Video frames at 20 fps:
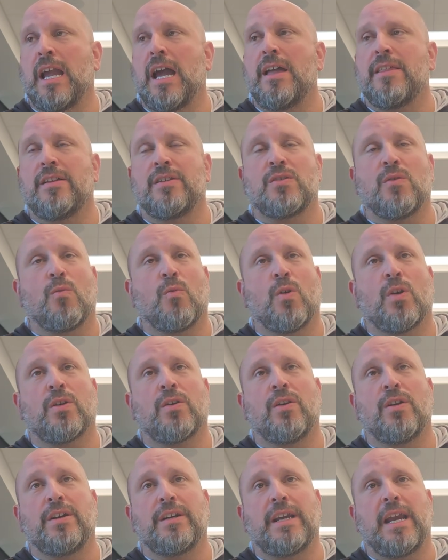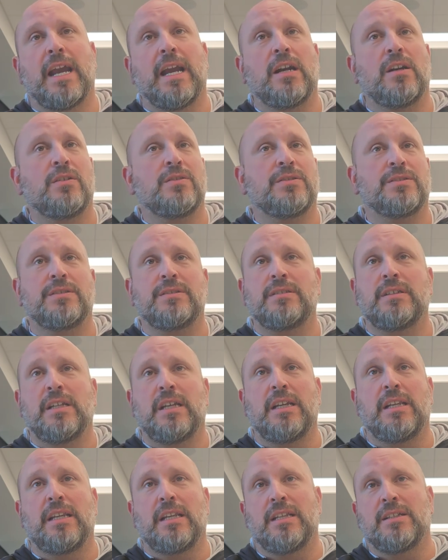guy that's a worker and cares
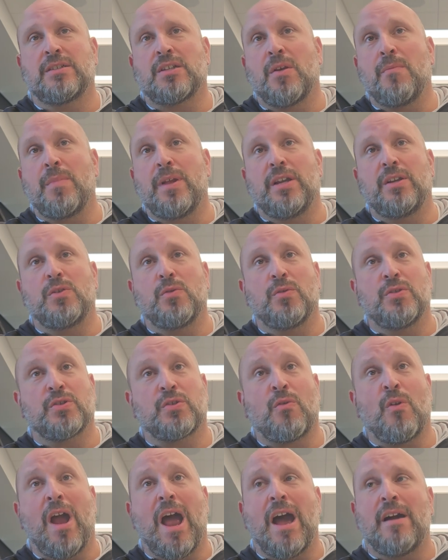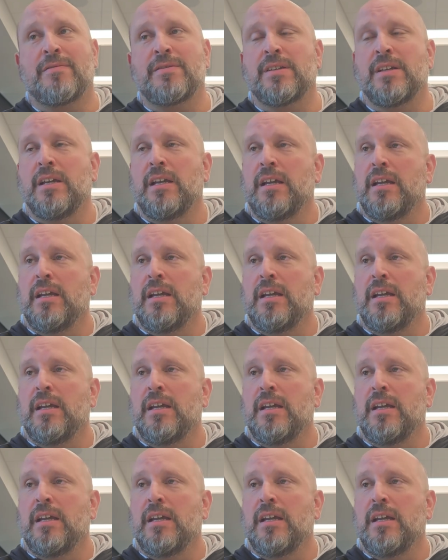and is committed to his craft.